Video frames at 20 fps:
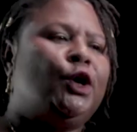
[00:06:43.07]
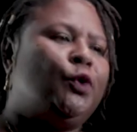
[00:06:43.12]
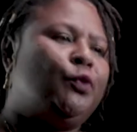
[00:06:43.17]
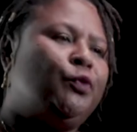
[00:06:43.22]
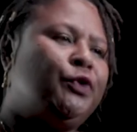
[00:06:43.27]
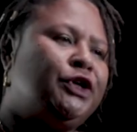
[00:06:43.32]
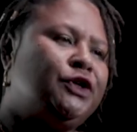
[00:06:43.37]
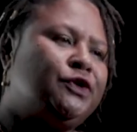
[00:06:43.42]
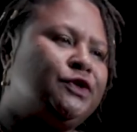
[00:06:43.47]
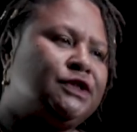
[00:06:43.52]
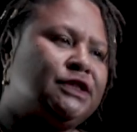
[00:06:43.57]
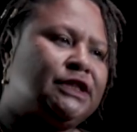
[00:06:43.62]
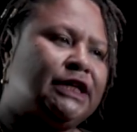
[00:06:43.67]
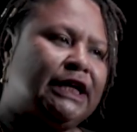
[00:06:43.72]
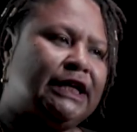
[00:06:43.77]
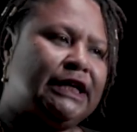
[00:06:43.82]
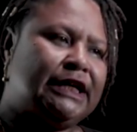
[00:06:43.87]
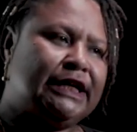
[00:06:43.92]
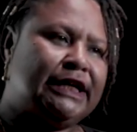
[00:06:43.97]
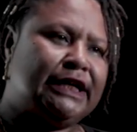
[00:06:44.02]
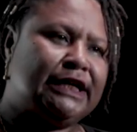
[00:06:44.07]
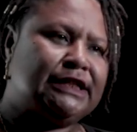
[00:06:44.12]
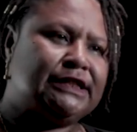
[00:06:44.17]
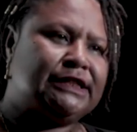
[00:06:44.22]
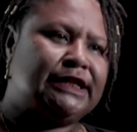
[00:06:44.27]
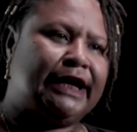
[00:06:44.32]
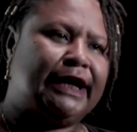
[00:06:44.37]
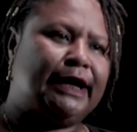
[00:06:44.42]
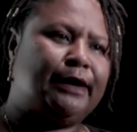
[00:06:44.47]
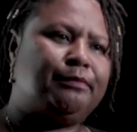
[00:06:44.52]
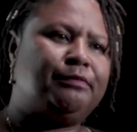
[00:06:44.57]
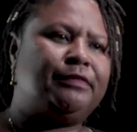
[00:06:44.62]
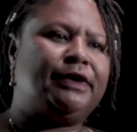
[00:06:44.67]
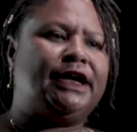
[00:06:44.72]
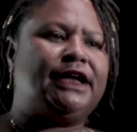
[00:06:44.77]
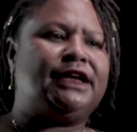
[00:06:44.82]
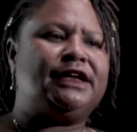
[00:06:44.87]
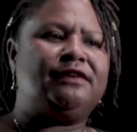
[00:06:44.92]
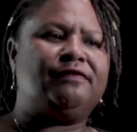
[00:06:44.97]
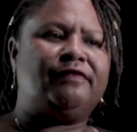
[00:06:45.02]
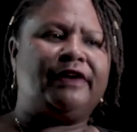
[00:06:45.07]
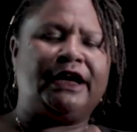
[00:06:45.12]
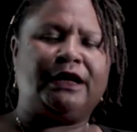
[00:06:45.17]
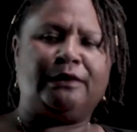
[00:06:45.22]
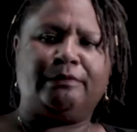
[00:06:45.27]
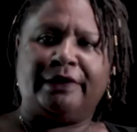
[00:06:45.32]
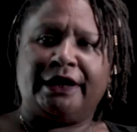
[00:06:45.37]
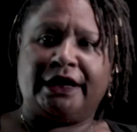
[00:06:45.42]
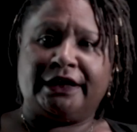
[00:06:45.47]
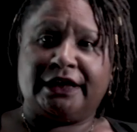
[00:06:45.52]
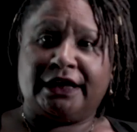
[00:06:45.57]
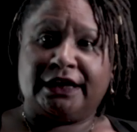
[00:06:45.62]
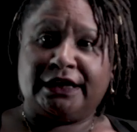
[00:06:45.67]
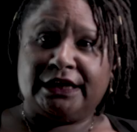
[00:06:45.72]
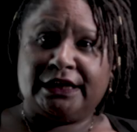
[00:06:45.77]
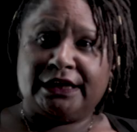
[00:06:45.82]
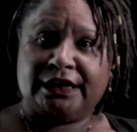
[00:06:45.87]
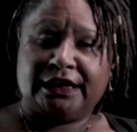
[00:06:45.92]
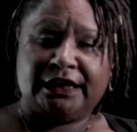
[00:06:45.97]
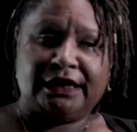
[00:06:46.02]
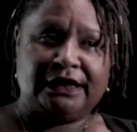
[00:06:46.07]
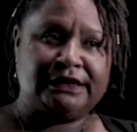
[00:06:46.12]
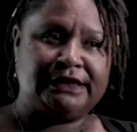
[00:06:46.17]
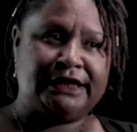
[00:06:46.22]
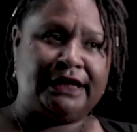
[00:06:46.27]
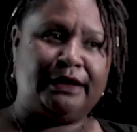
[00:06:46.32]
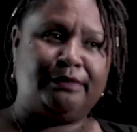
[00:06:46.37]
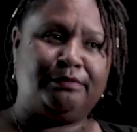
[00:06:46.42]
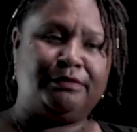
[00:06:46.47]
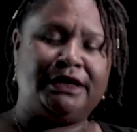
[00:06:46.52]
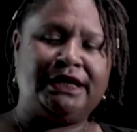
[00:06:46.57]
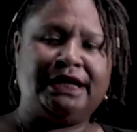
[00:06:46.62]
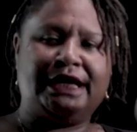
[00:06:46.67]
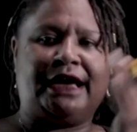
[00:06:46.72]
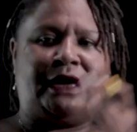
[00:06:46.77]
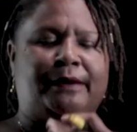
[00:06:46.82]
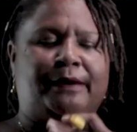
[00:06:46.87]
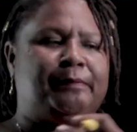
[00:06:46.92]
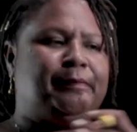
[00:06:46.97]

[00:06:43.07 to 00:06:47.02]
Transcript: We use the leading term and divide by the leading term here.